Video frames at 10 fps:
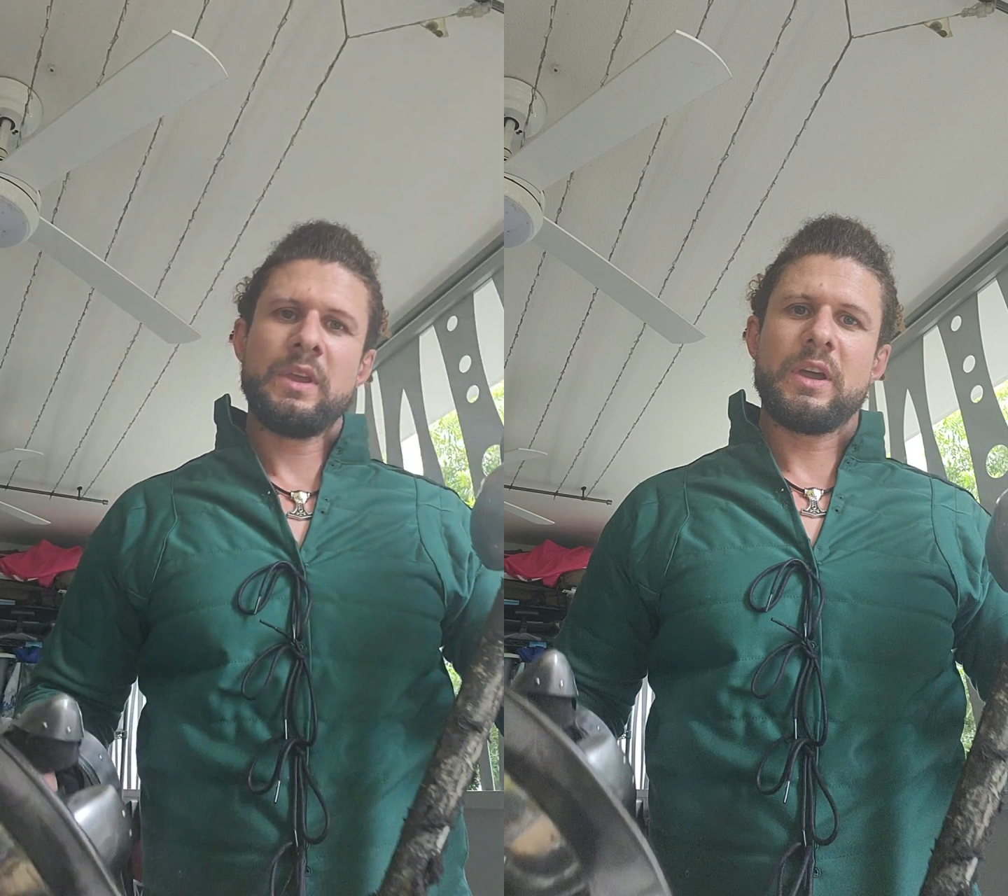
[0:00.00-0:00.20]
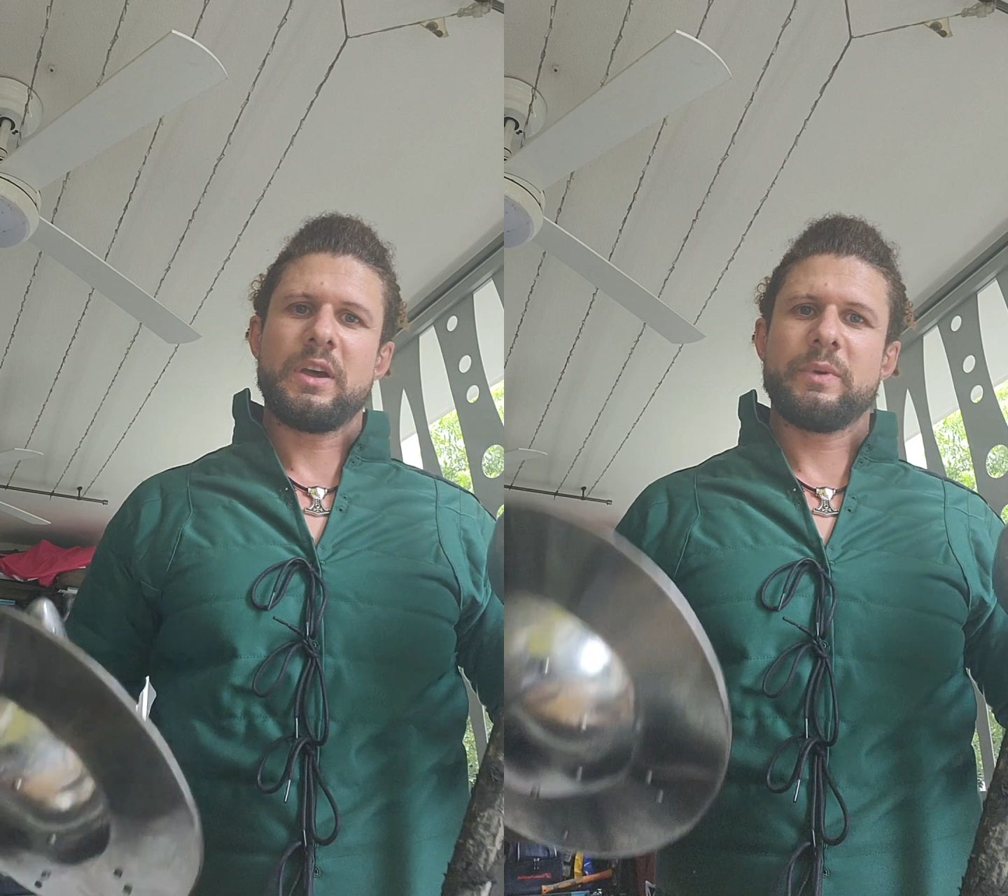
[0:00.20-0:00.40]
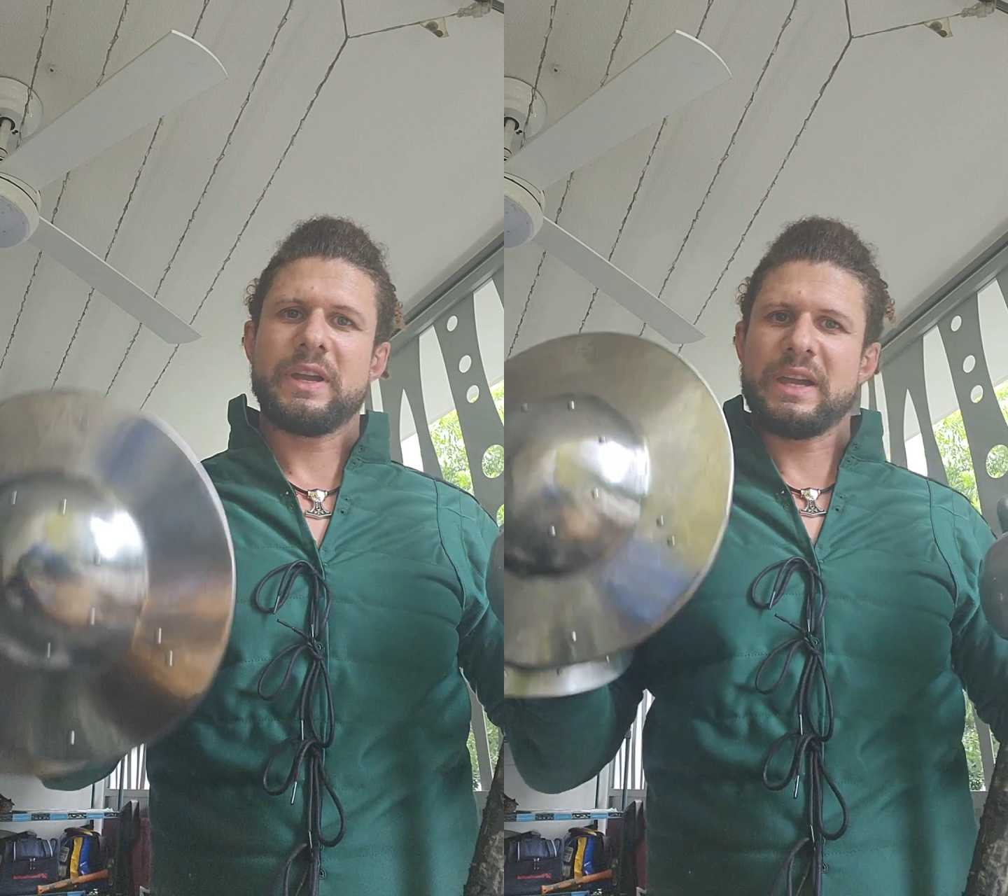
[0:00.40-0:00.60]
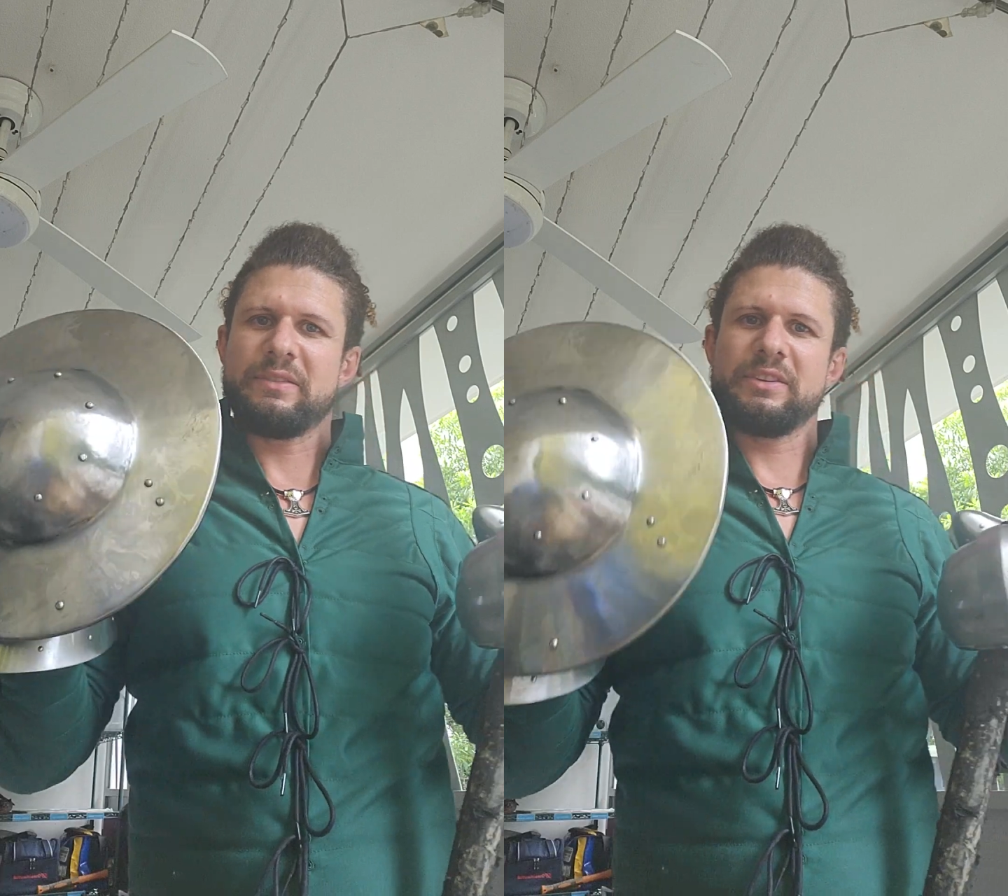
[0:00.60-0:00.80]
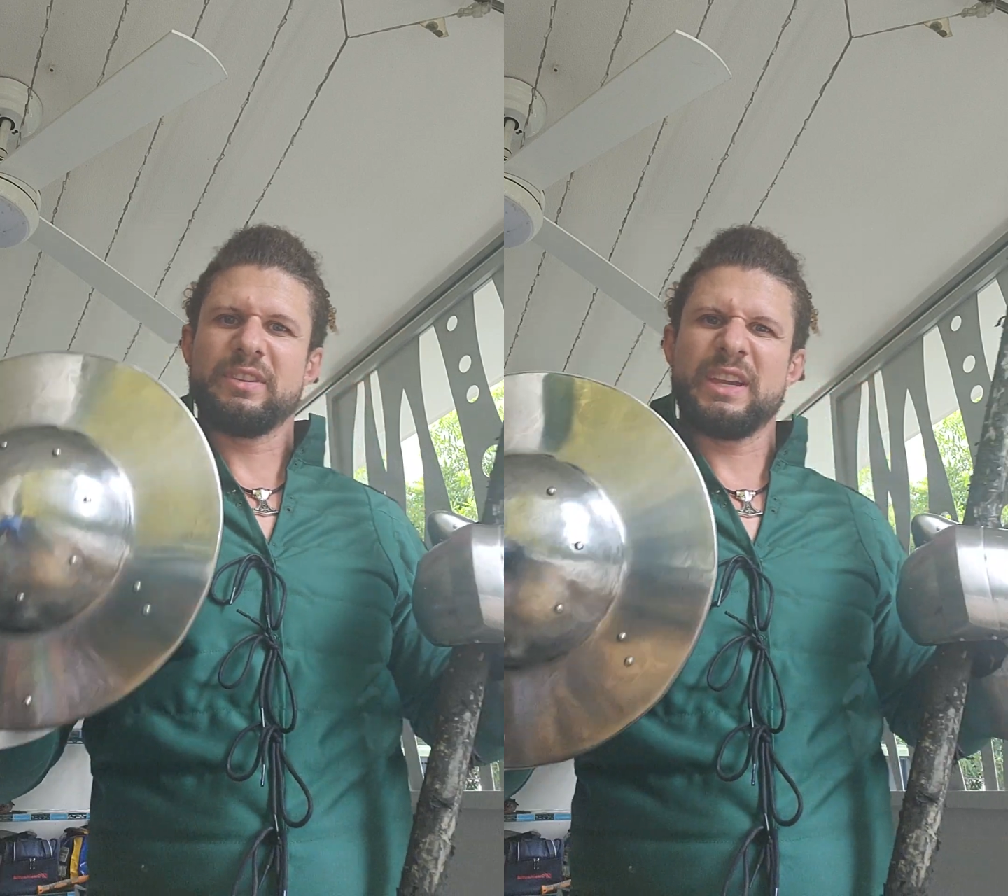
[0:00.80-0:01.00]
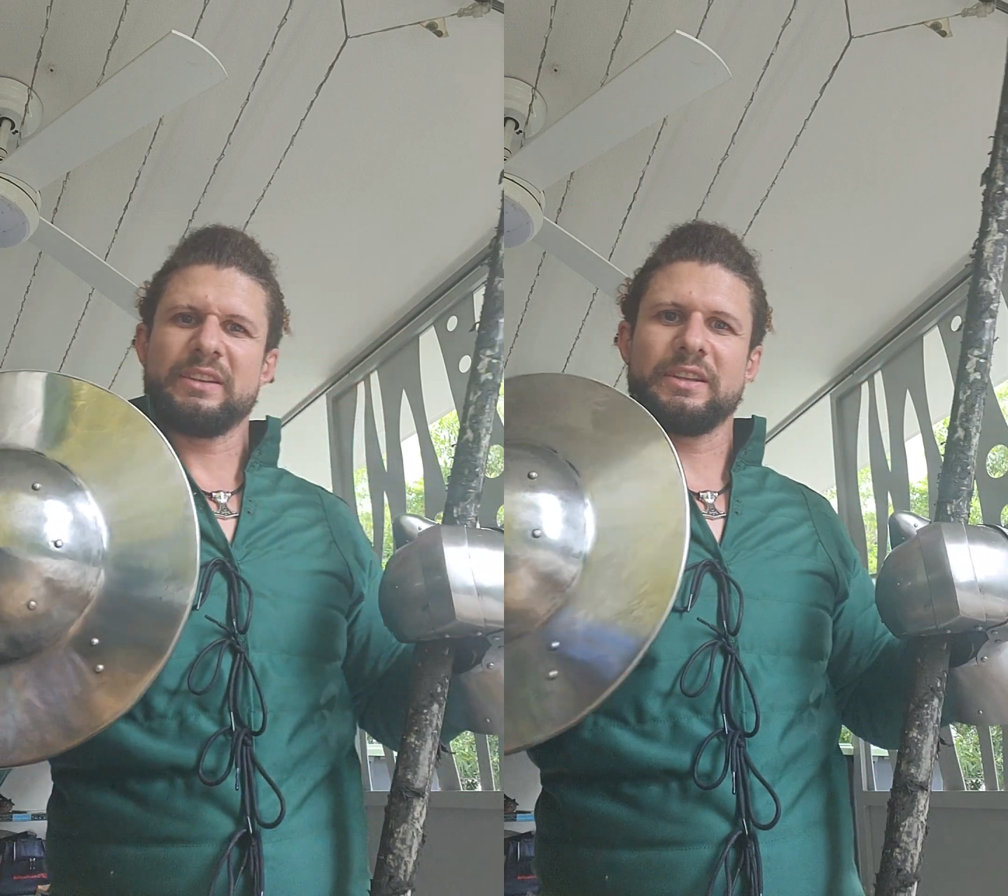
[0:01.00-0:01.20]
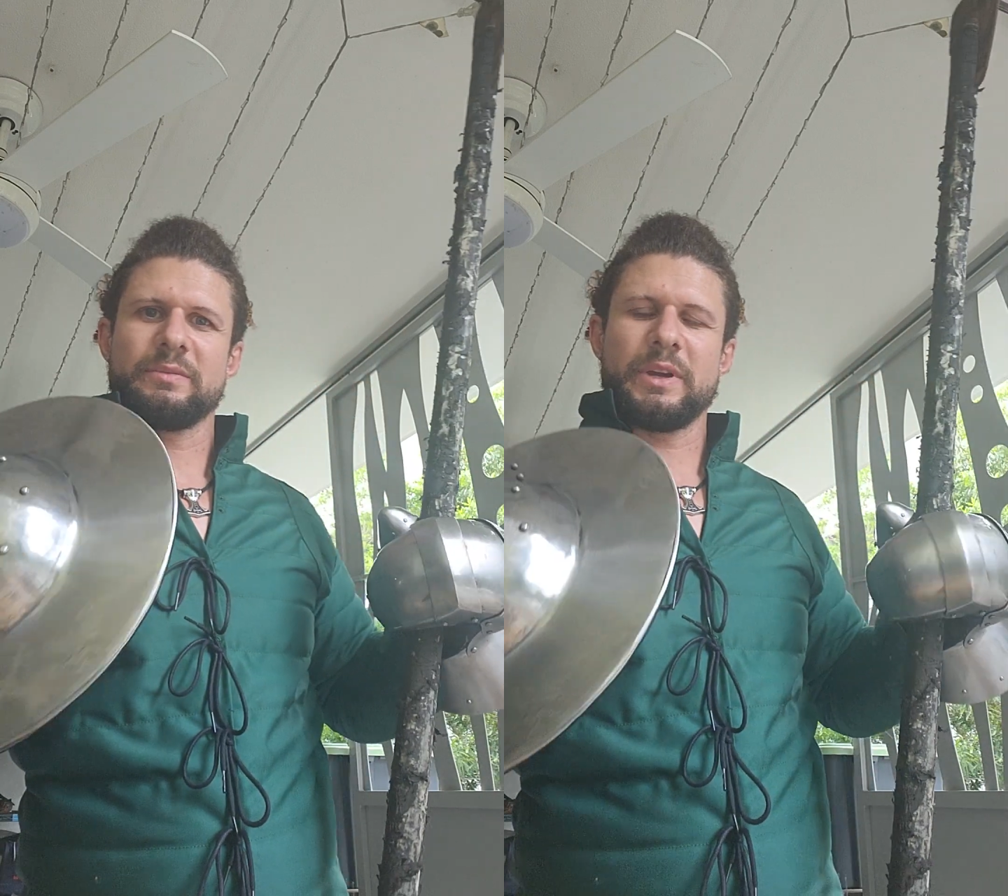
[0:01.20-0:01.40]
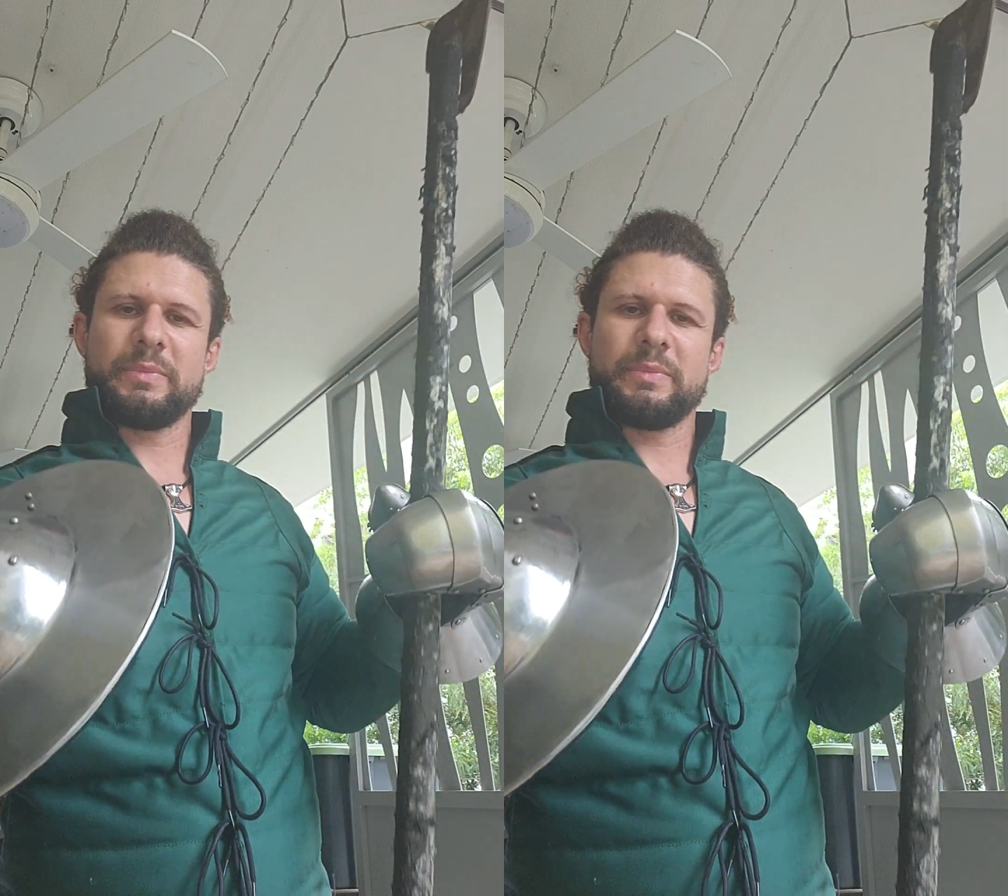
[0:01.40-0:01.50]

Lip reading: without having to like ditch my